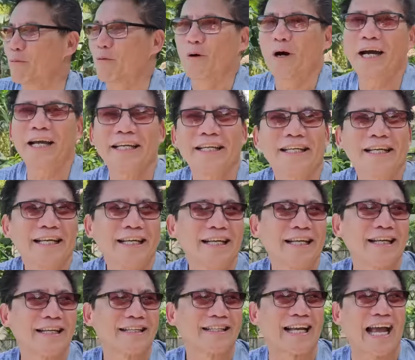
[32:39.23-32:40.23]
Why
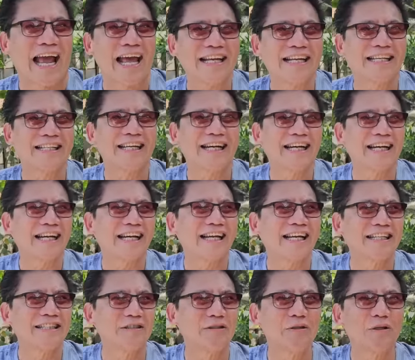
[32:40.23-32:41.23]
Canada
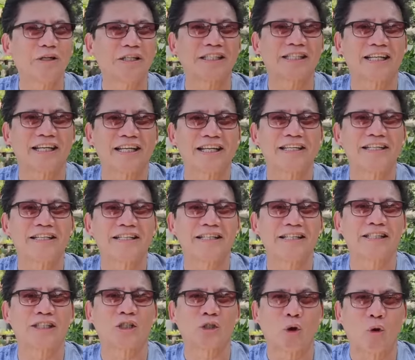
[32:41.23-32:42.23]
and USA
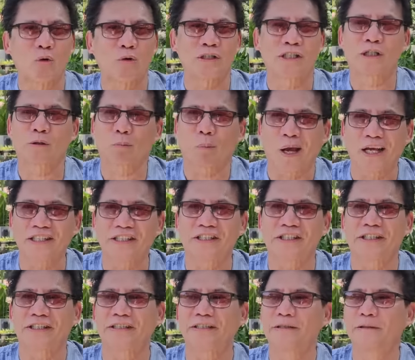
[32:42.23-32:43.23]
is so
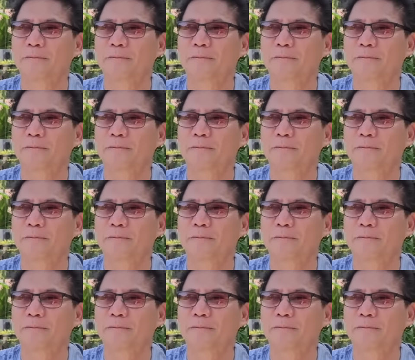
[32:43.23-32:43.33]
spicy?